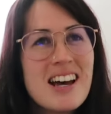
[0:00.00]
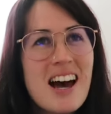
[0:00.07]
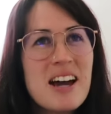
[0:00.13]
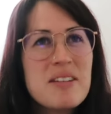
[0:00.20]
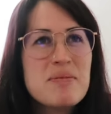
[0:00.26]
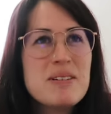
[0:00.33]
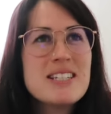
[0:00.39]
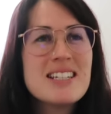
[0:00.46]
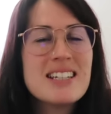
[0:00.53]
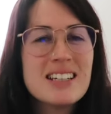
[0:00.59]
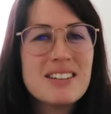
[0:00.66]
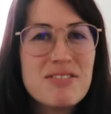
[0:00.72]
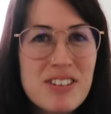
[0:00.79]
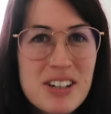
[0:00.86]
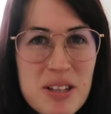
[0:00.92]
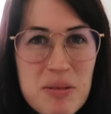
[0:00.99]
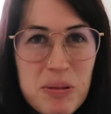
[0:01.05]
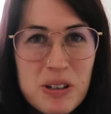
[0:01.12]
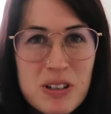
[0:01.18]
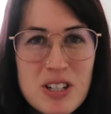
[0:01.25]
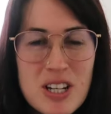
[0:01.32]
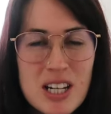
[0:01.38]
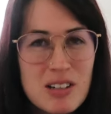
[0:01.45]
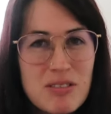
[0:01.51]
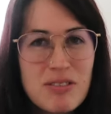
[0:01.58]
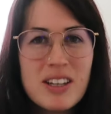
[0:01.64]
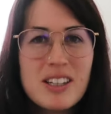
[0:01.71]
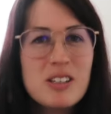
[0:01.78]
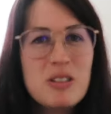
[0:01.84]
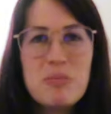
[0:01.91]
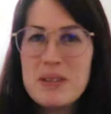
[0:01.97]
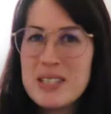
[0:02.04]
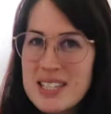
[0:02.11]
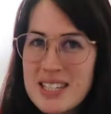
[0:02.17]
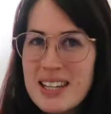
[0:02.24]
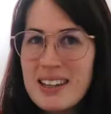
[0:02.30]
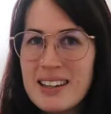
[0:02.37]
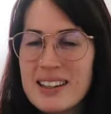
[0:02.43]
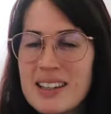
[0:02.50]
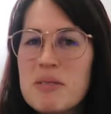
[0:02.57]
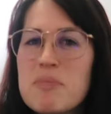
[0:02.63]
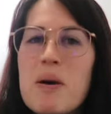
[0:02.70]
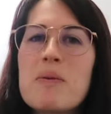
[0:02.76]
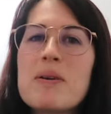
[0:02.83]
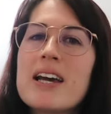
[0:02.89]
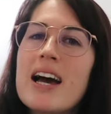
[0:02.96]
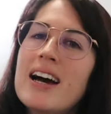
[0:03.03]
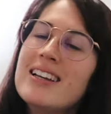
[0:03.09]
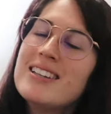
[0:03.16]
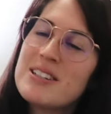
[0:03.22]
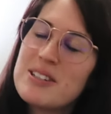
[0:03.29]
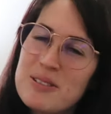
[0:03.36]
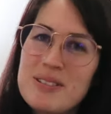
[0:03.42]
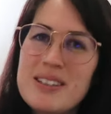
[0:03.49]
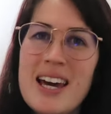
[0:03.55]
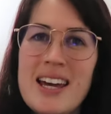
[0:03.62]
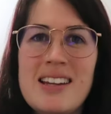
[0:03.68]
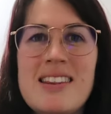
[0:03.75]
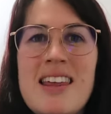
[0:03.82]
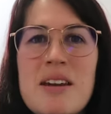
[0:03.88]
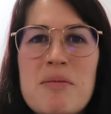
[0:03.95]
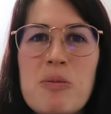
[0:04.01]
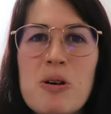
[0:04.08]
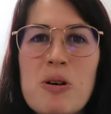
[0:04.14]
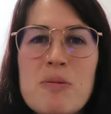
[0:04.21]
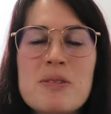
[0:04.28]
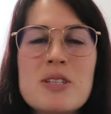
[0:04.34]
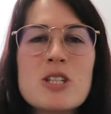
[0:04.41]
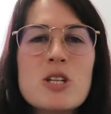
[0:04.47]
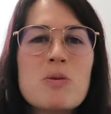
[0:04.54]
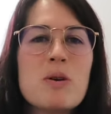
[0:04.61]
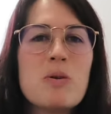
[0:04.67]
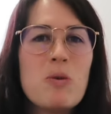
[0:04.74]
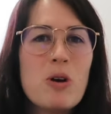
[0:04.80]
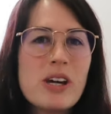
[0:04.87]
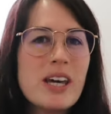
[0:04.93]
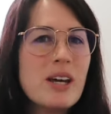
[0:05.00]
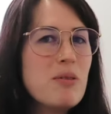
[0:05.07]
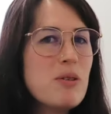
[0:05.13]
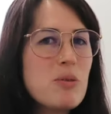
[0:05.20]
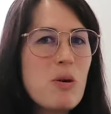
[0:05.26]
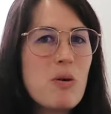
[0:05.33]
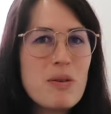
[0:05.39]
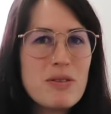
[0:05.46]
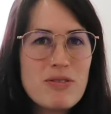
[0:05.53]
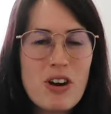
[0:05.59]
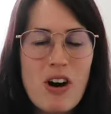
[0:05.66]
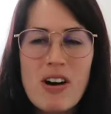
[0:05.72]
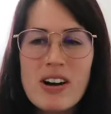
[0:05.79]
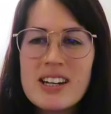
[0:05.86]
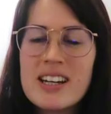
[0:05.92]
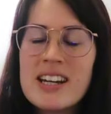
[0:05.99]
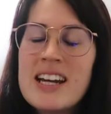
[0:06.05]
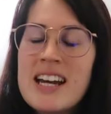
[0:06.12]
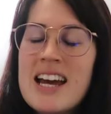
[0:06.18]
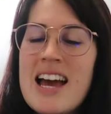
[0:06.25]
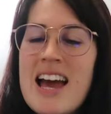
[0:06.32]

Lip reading: I'd be sitting in front of the bookshelf and you'd be seeing it, but we can't do that in that appointment, so we're working with what we've got.